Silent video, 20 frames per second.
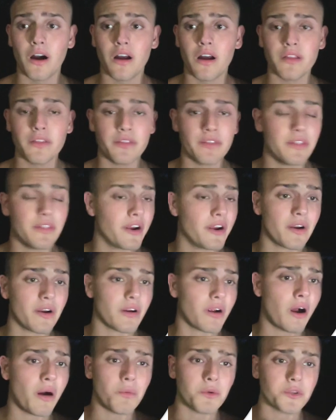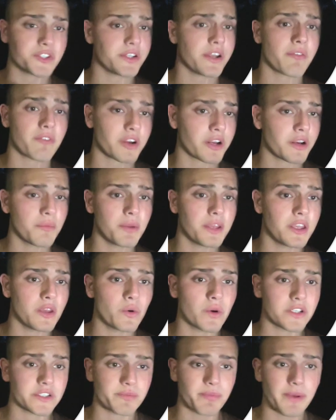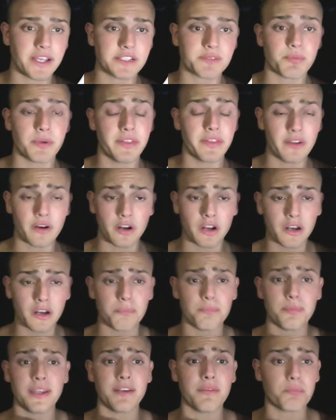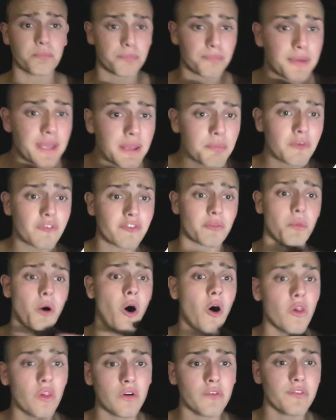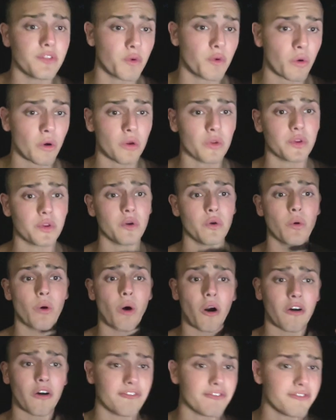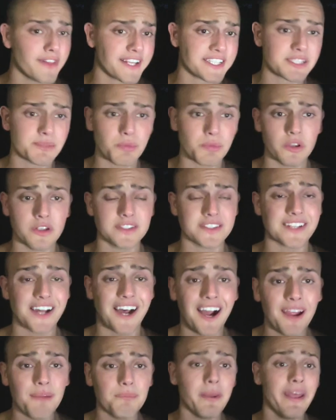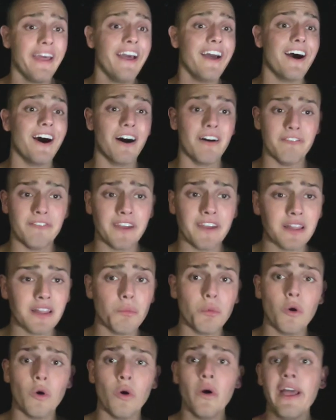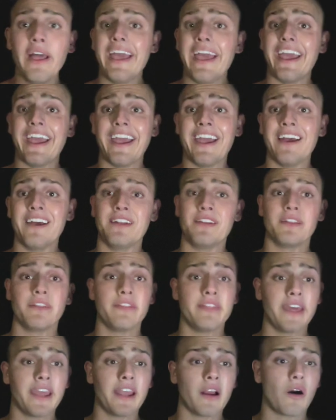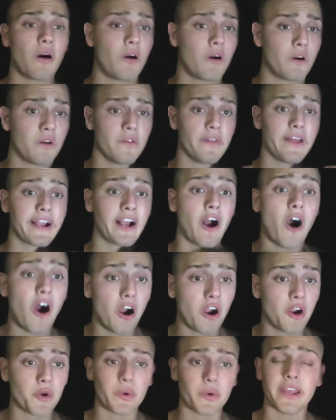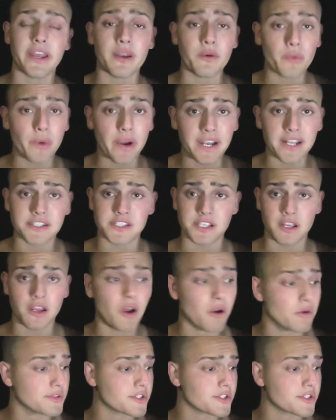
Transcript: They're almost never going to be US based, but they're going to be people from all over the world who are flexible in time, available, and they are hungry and ready to go.